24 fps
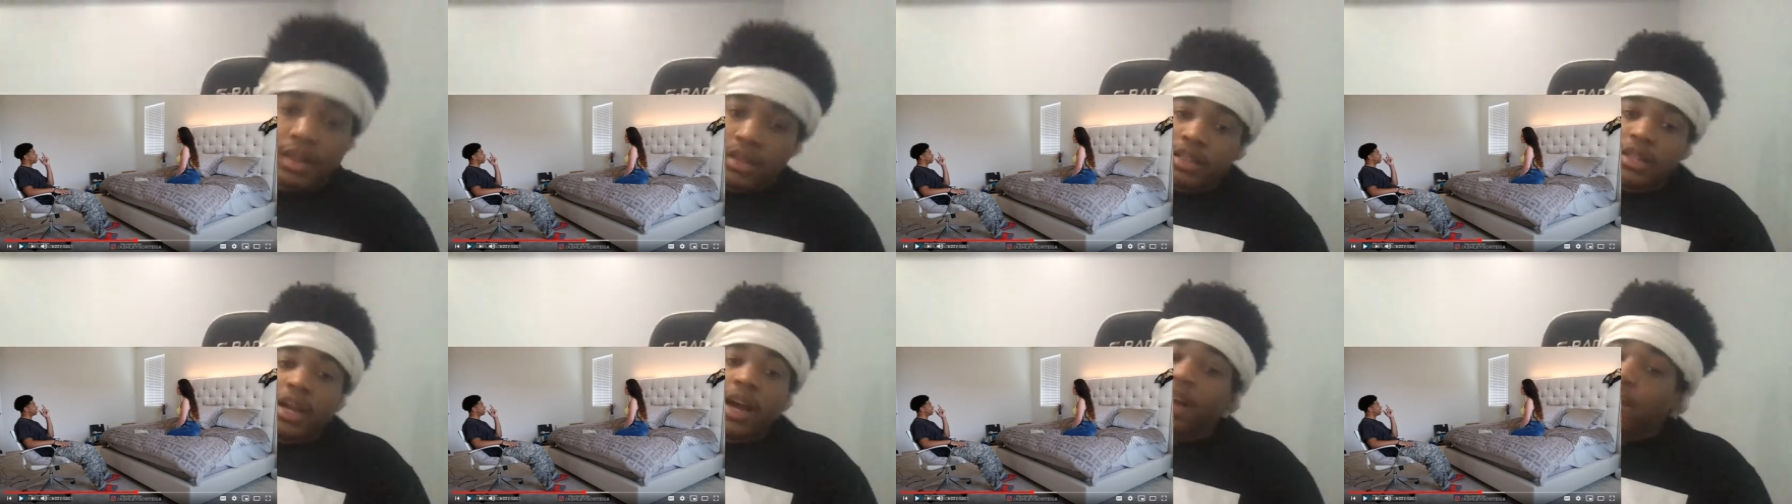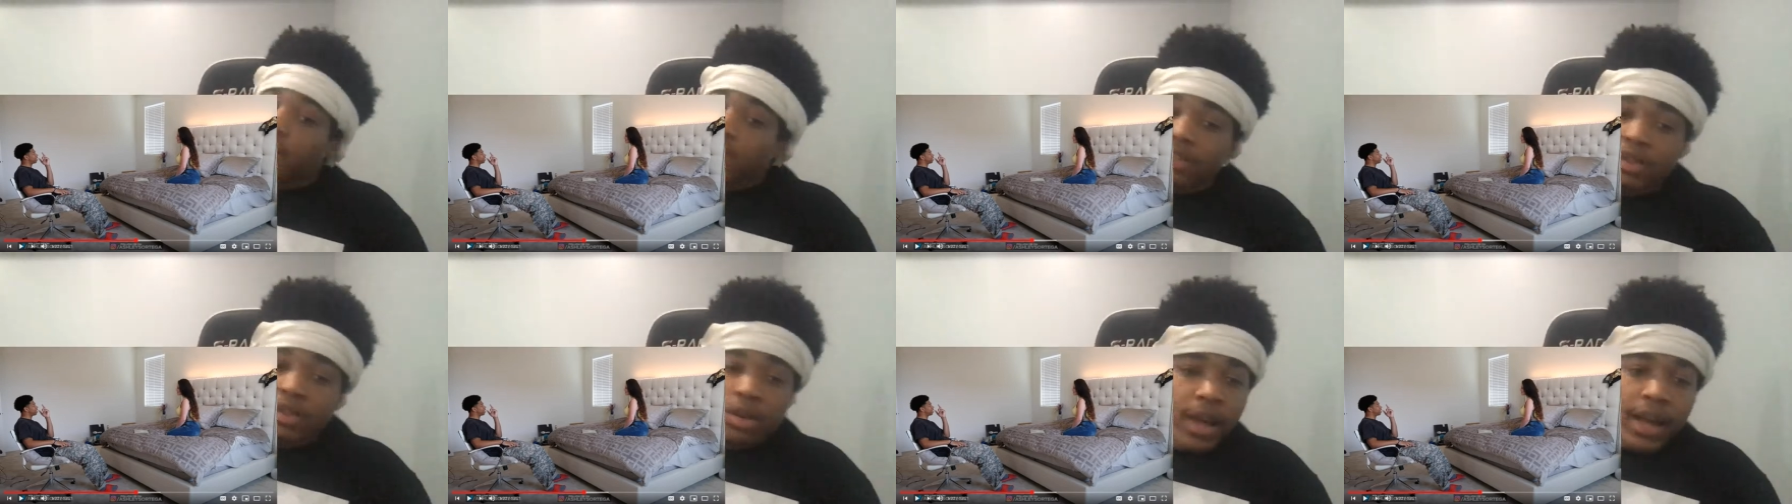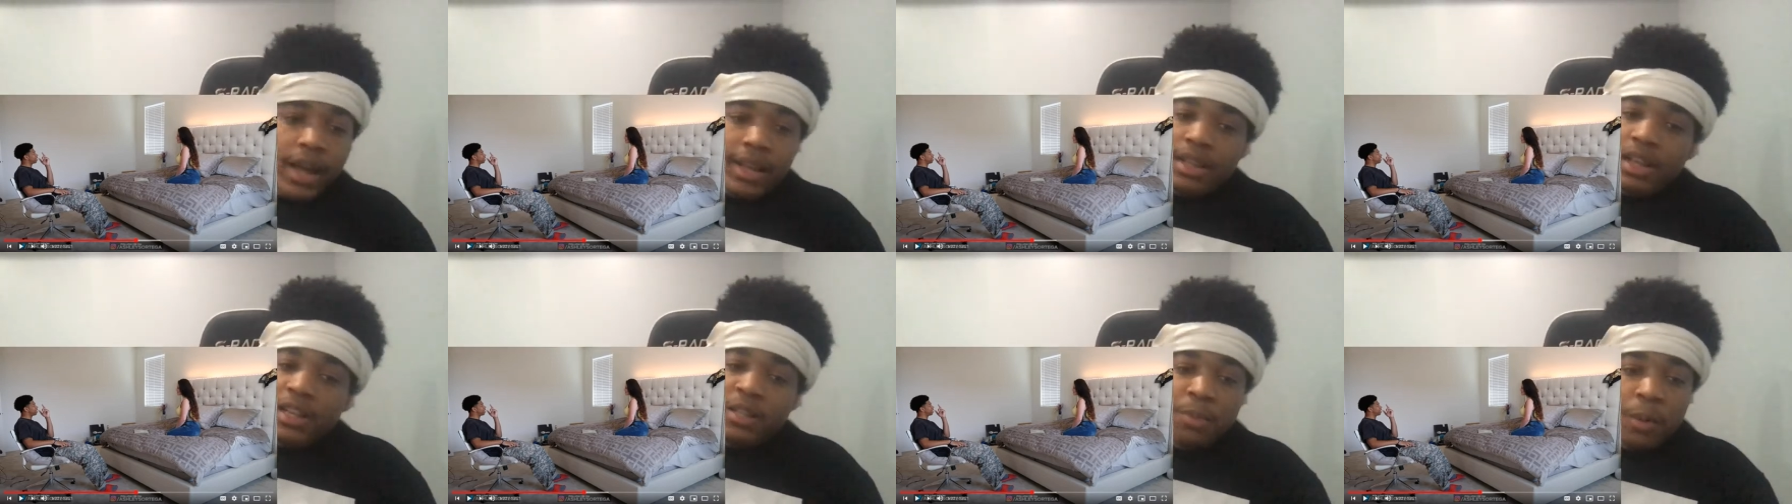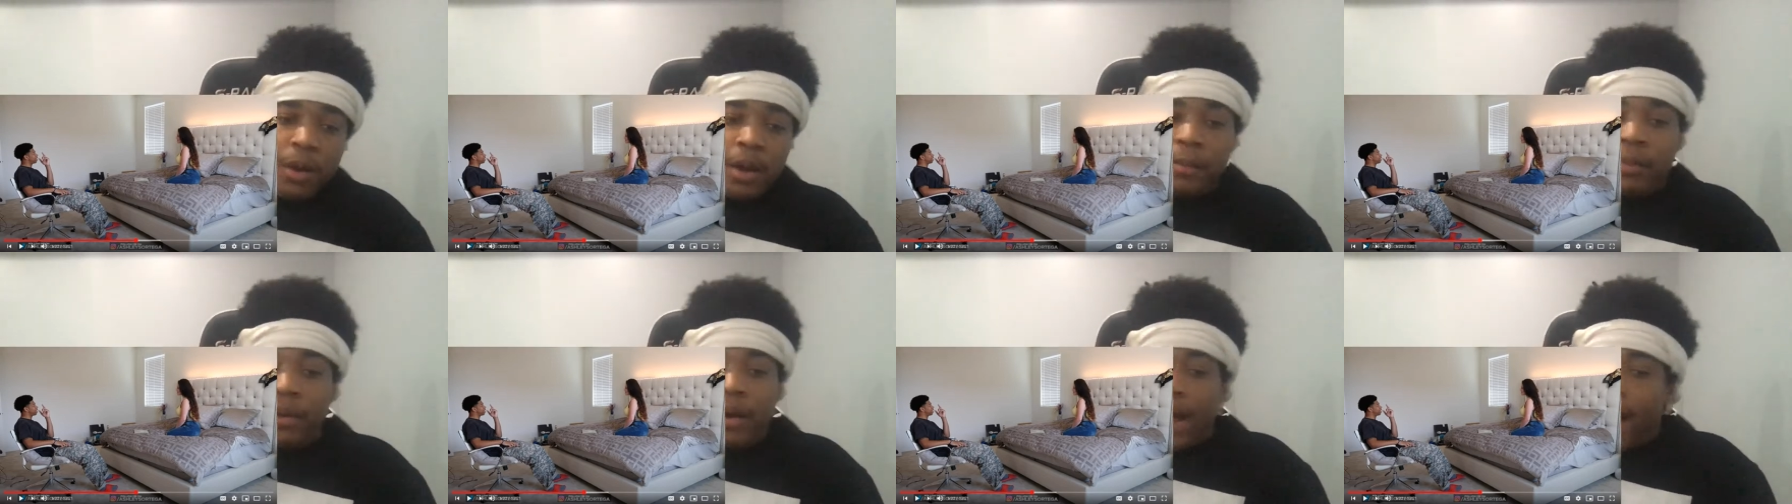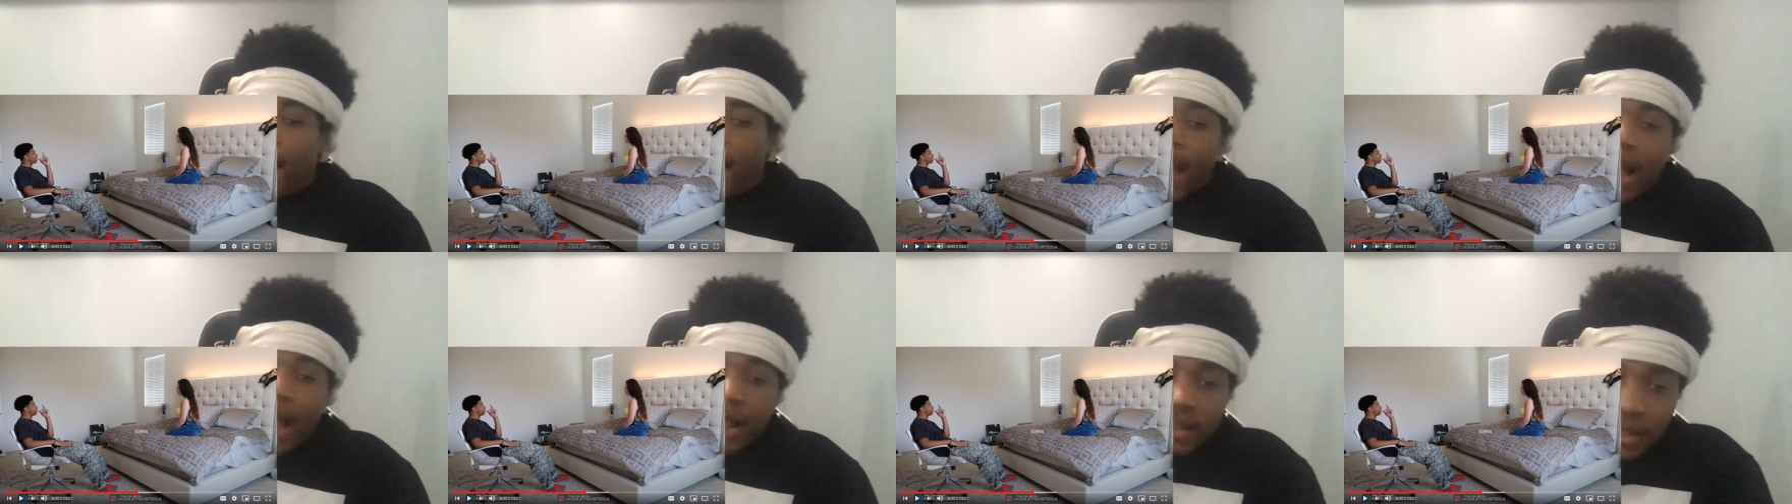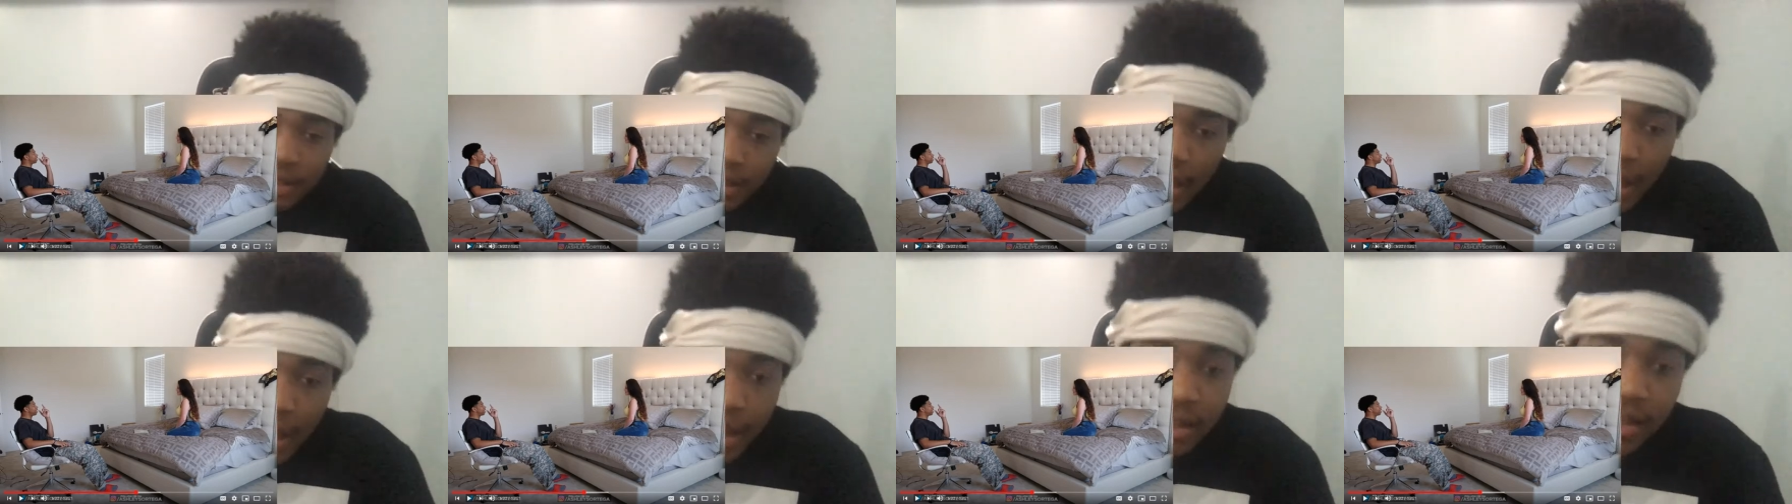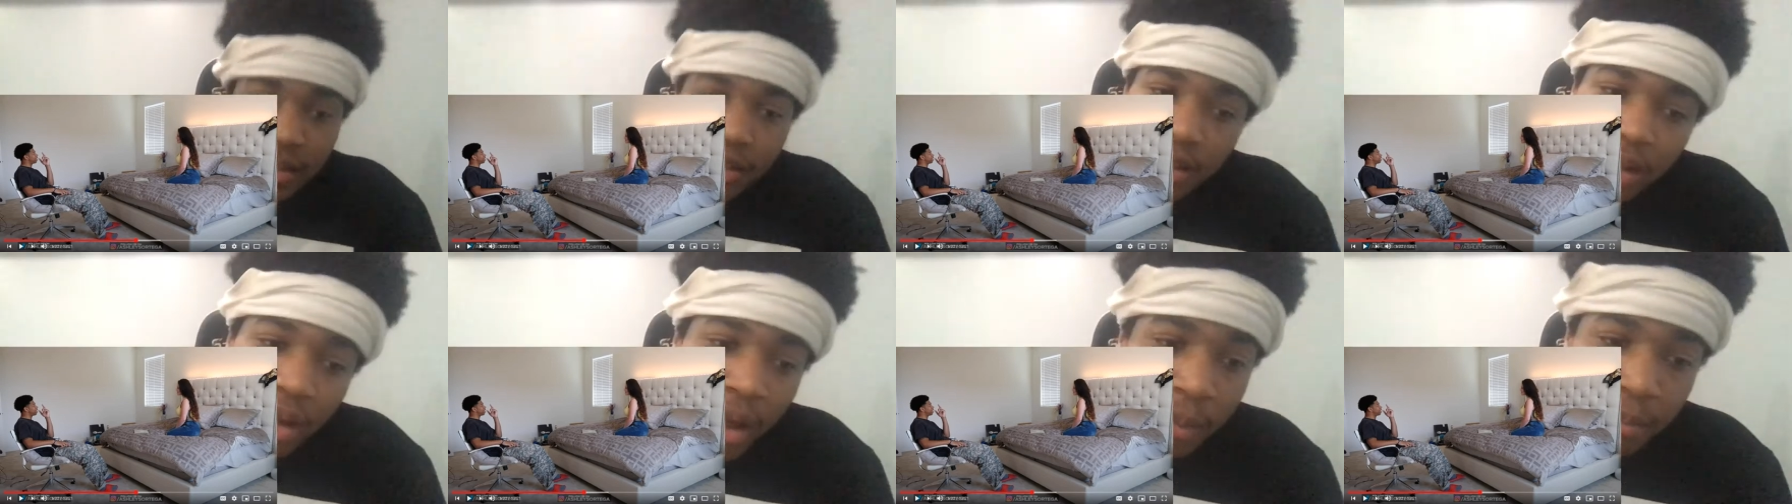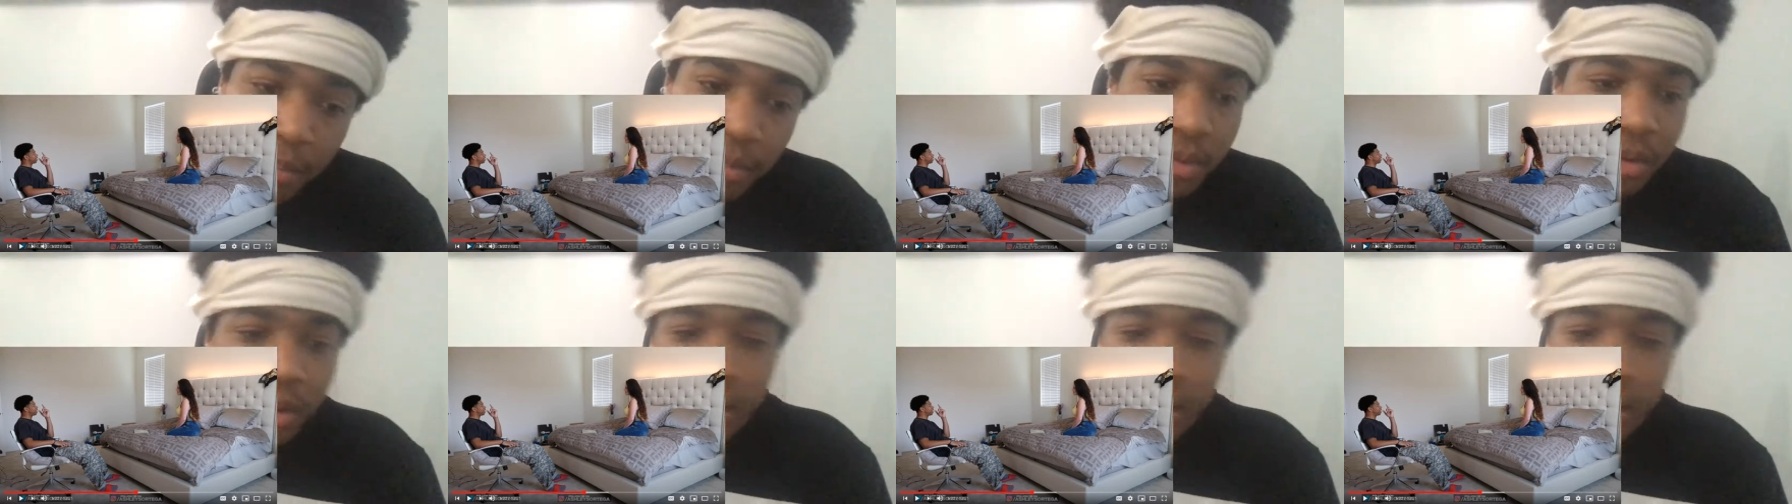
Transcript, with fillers: Josh, you at this point, bro, I, I just, I just, I'm,